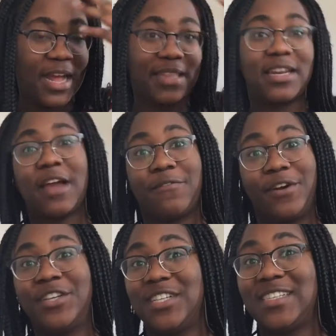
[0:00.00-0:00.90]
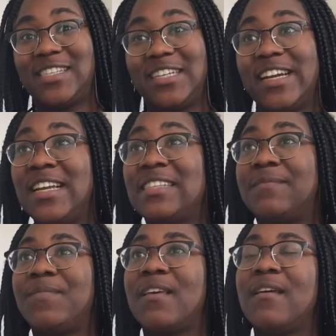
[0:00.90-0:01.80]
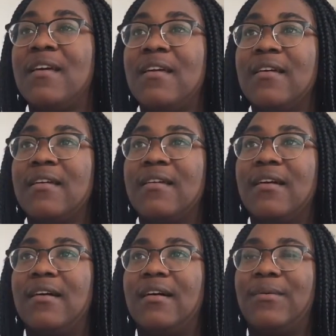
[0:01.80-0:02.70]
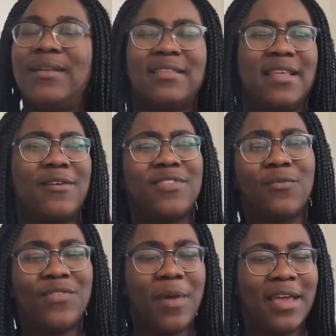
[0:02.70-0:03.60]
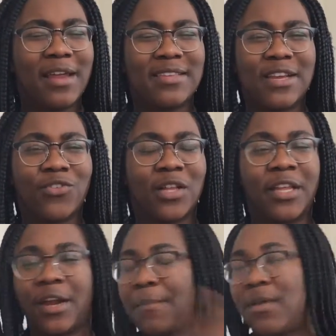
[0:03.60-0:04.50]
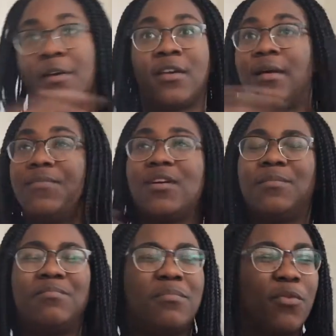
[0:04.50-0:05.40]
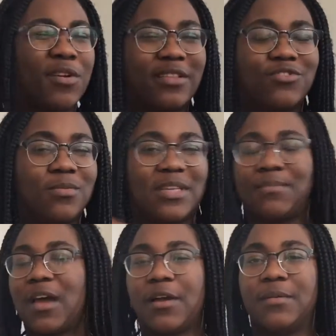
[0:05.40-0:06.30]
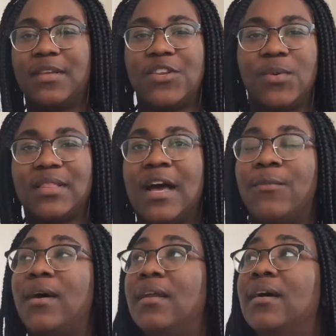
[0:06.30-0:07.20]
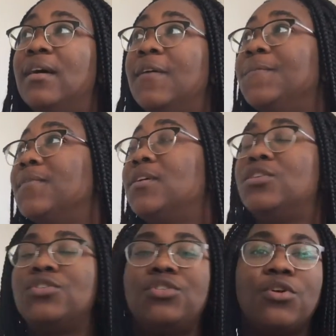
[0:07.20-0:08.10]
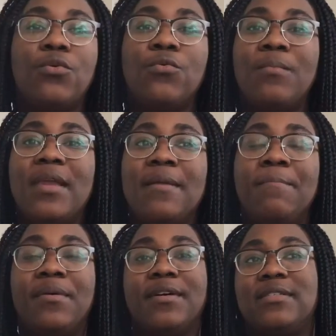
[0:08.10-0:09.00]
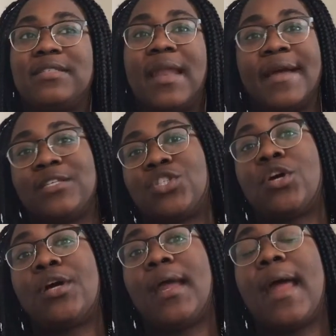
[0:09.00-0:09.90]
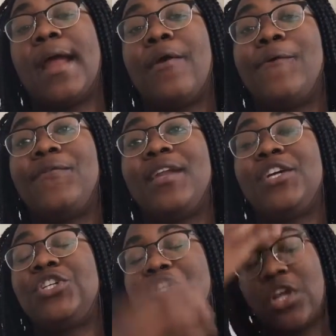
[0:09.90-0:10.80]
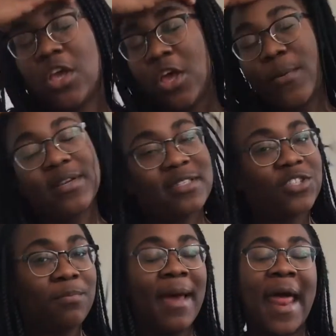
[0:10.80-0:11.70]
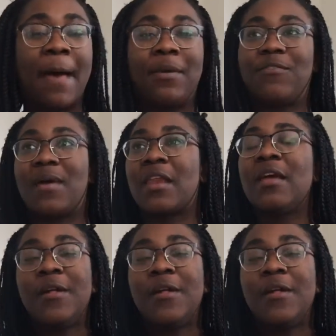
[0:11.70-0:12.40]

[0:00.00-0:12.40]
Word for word: the Divergent series, what is it, the one by Cassandra Clare, the Mortal Instruments, I'm not continuing that one. So many books that I start and I don't finish, which is such a bad habit of mine.